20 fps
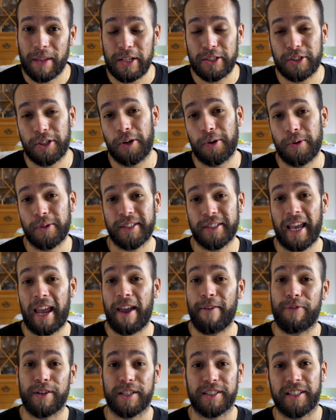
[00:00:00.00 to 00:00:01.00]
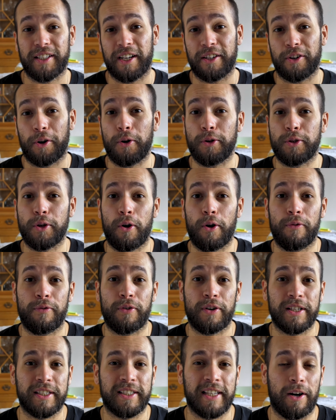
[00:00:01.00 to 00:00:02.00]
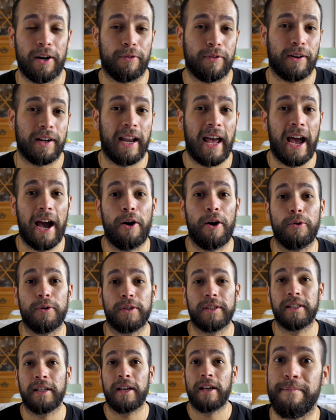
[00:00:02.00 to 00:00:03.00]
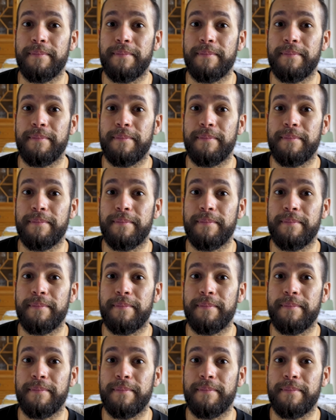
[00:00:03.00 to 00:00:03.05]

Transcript: So say if a sun goes over a set of clouds,